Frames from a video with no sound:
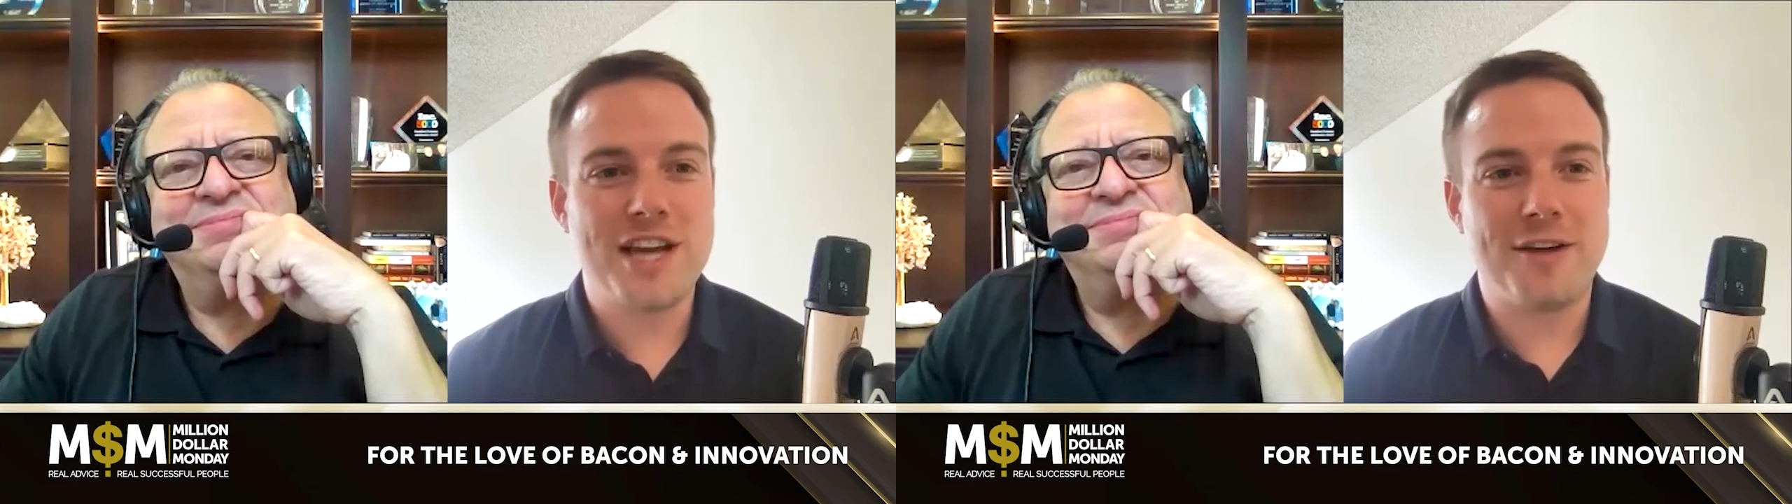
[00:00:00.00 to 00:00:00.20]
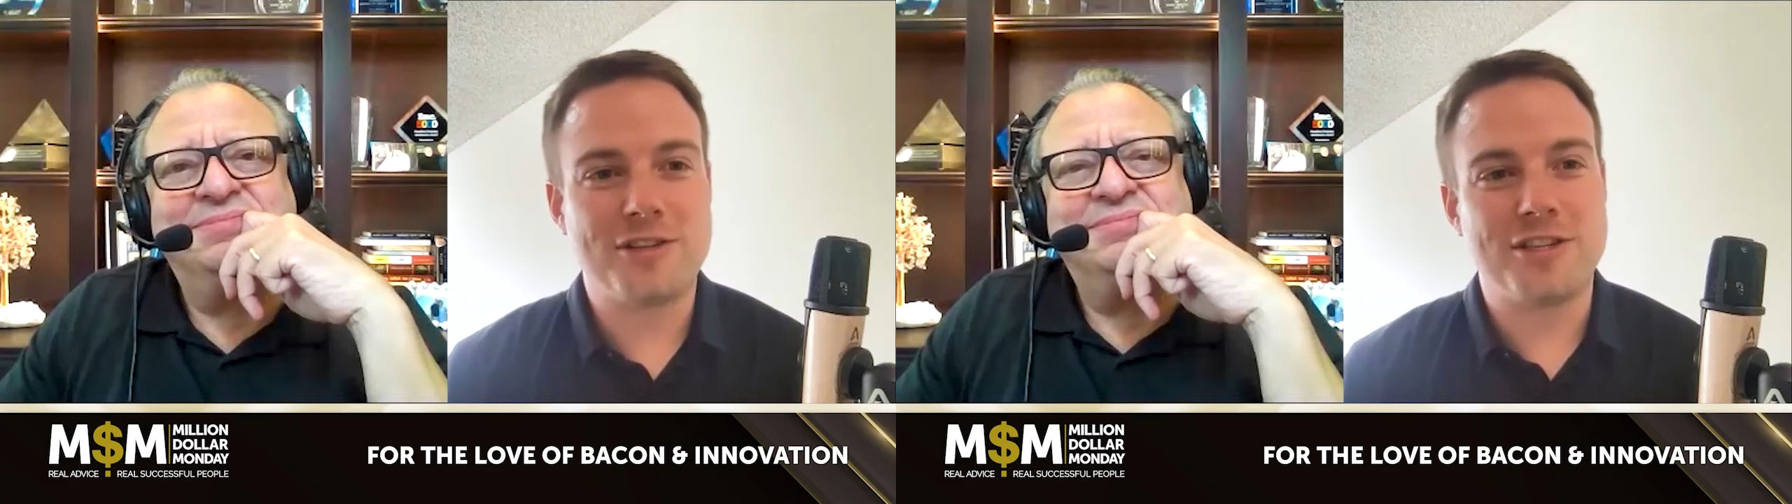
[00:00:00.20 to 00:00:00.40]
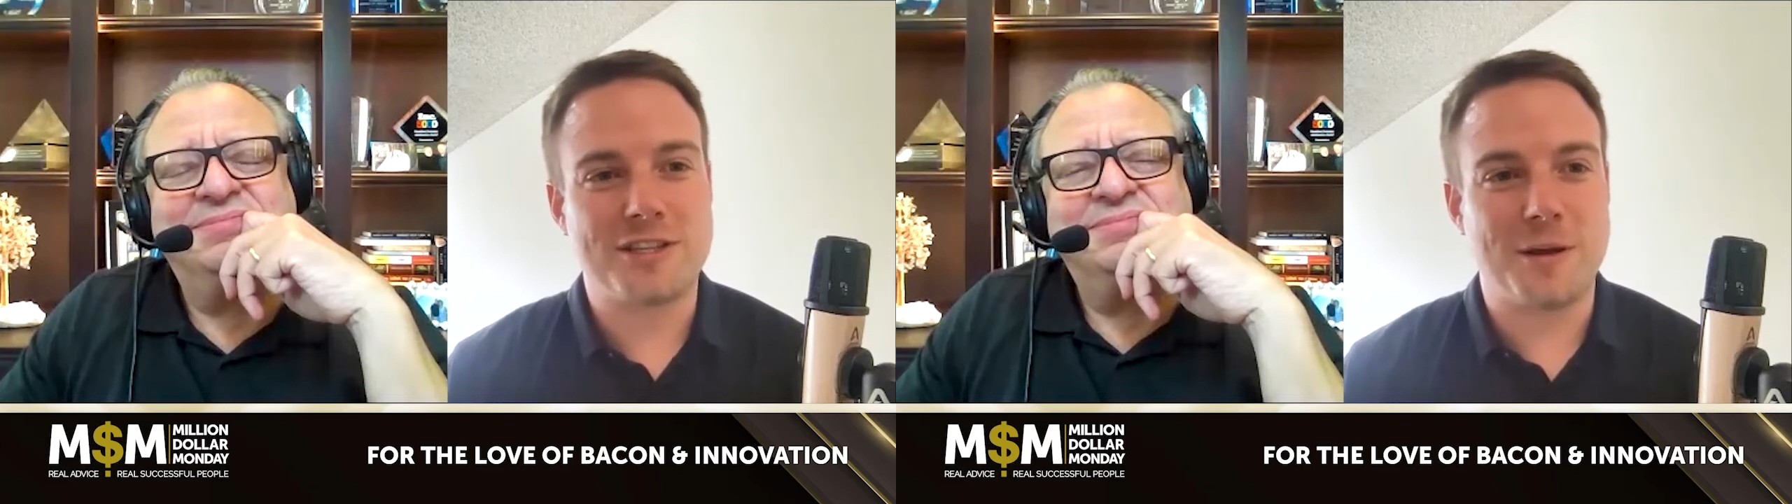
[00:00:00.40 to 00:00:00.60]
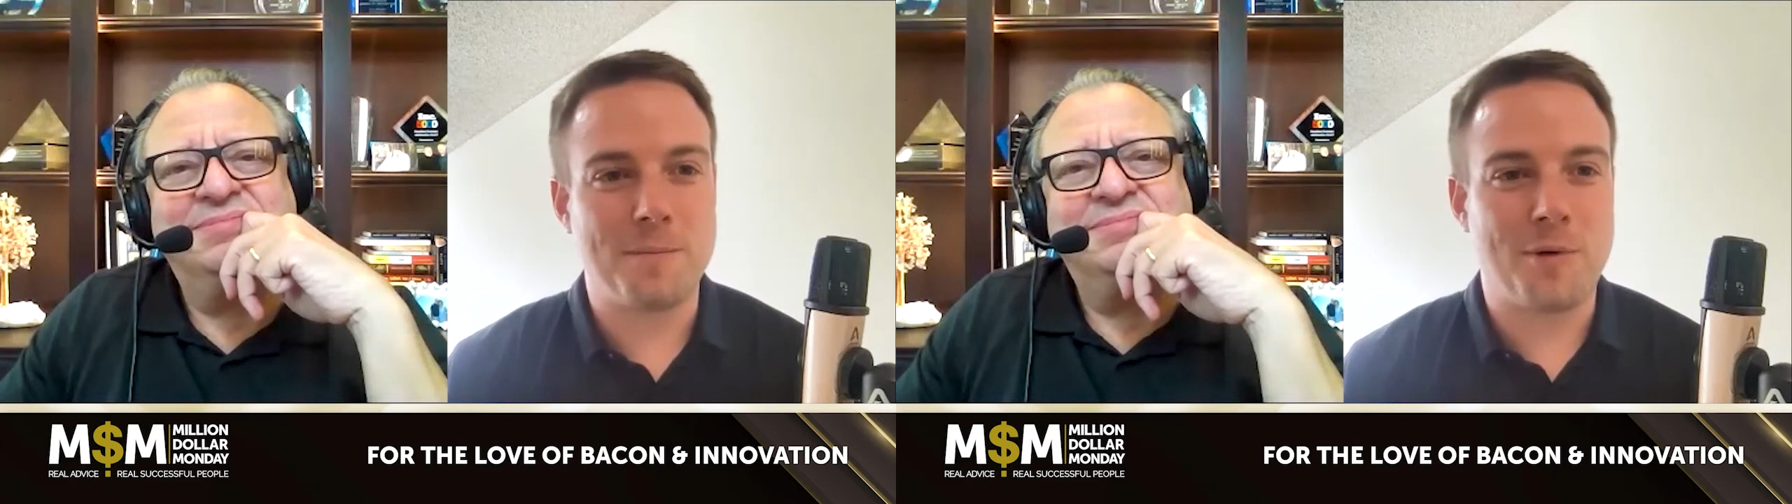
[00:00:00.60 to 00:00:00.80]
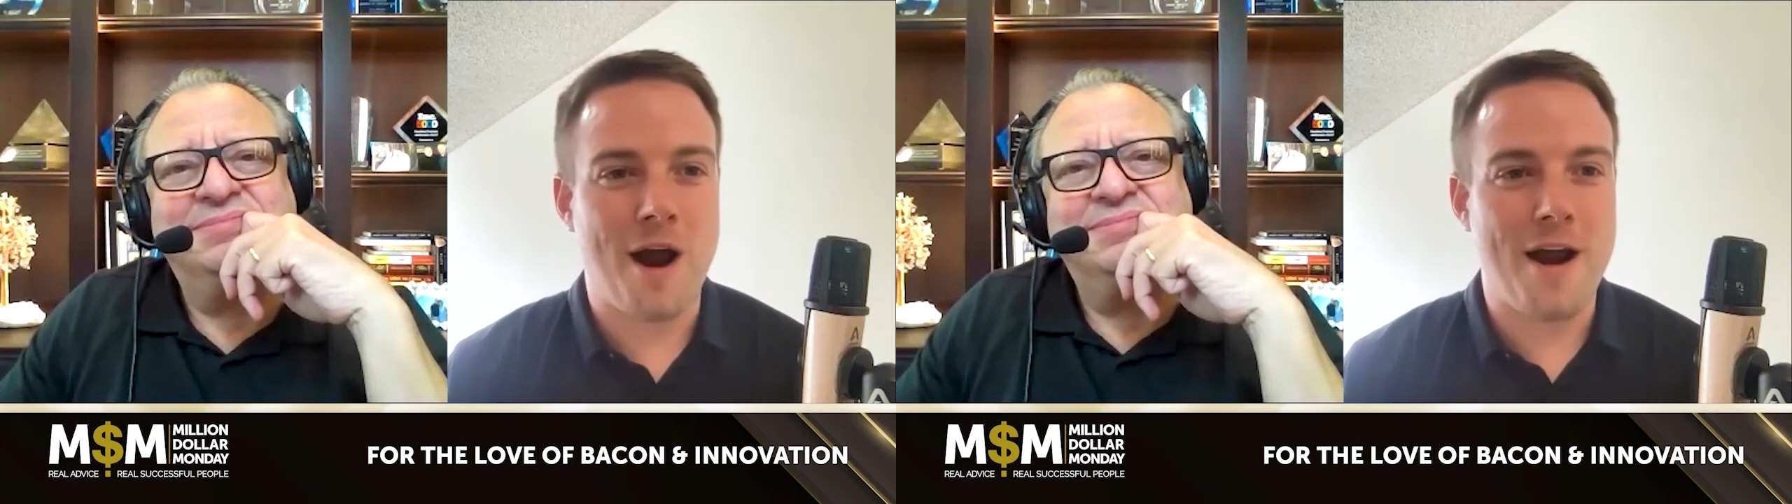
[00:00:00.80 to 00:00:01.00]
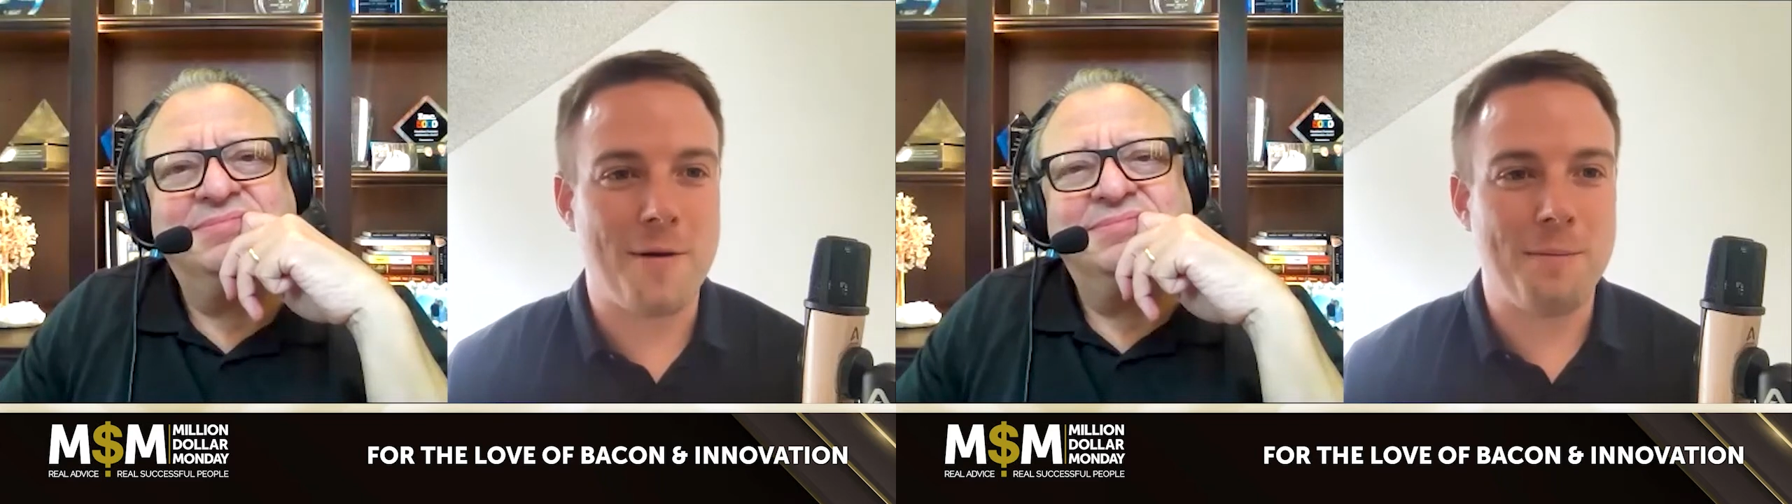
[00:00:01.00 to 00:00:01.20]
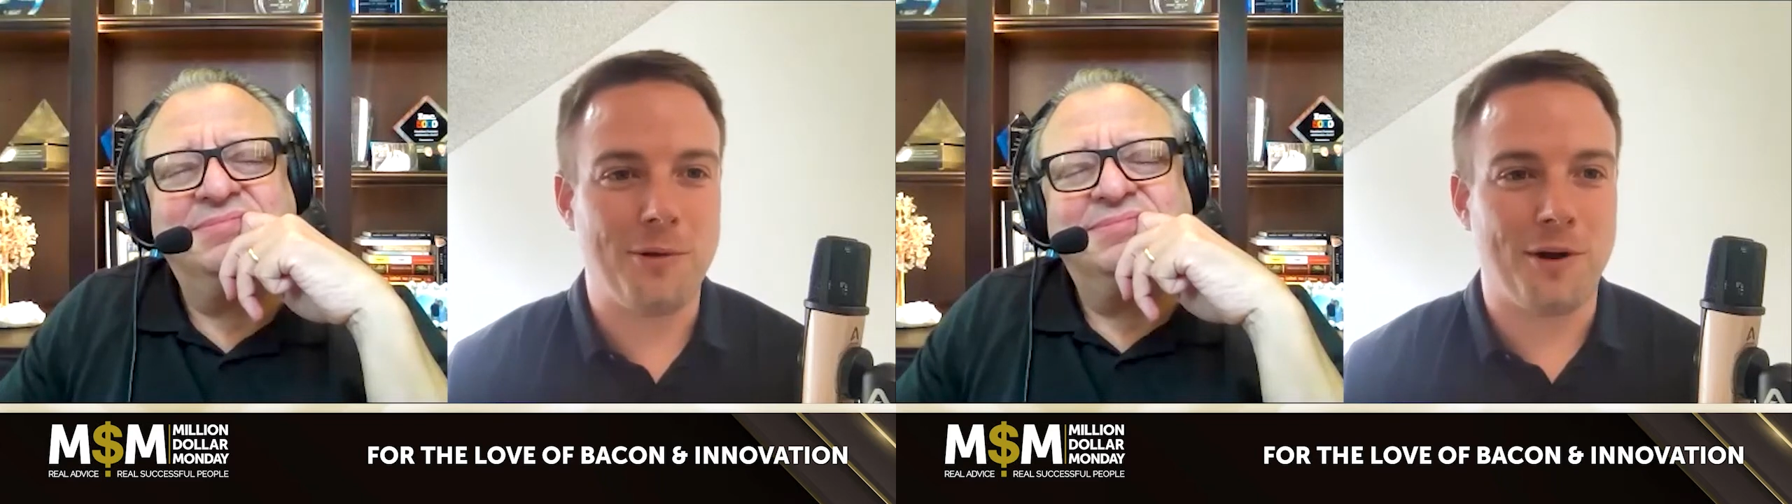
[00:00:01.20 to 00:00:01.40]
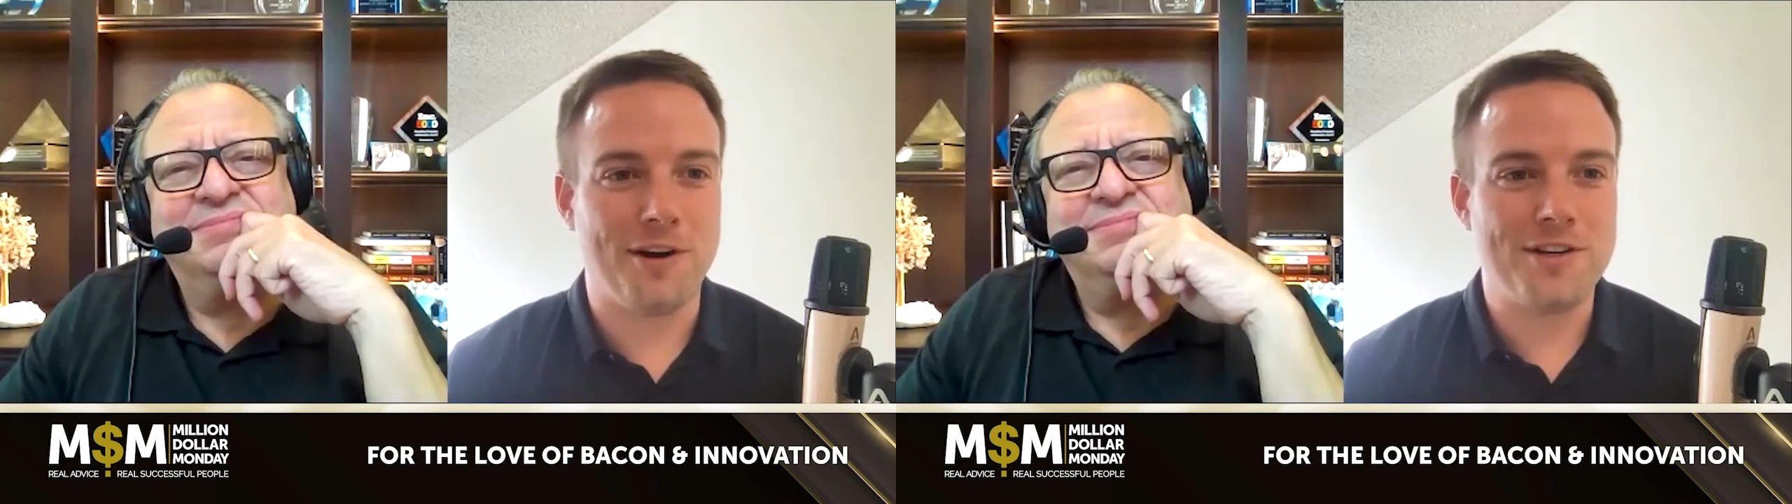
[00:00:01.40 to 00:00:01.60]
out to some prior
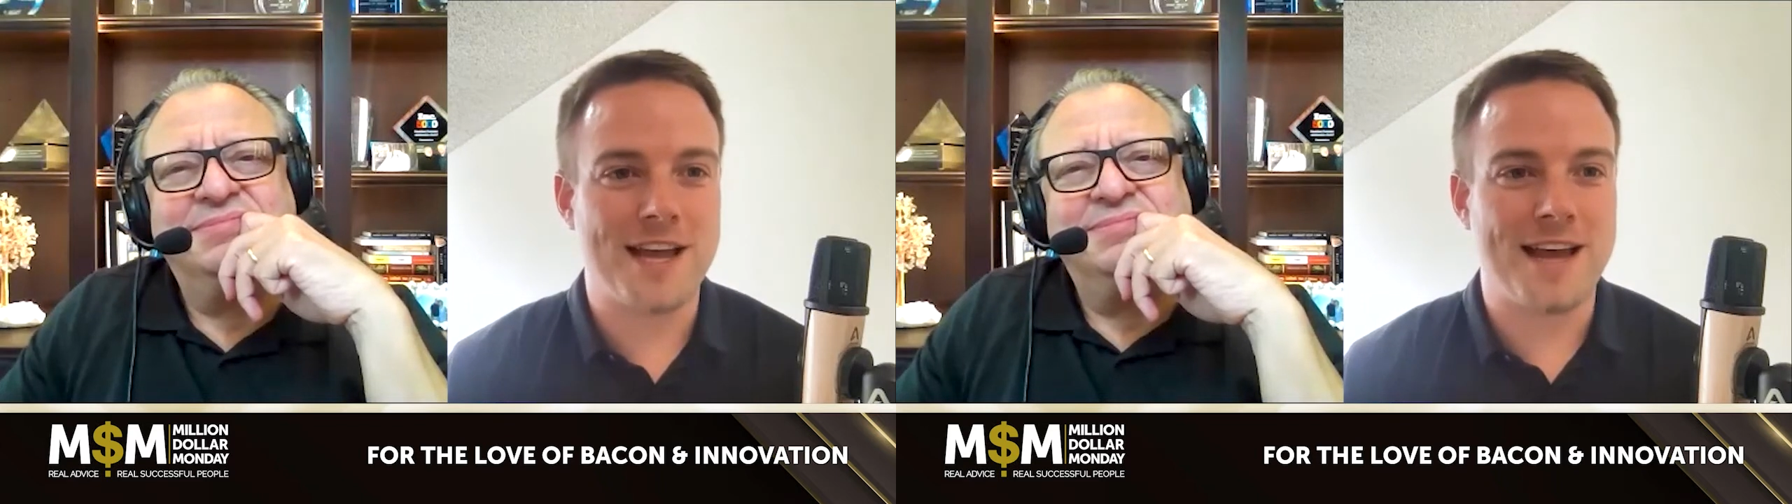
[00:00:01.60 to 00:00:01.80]
employers,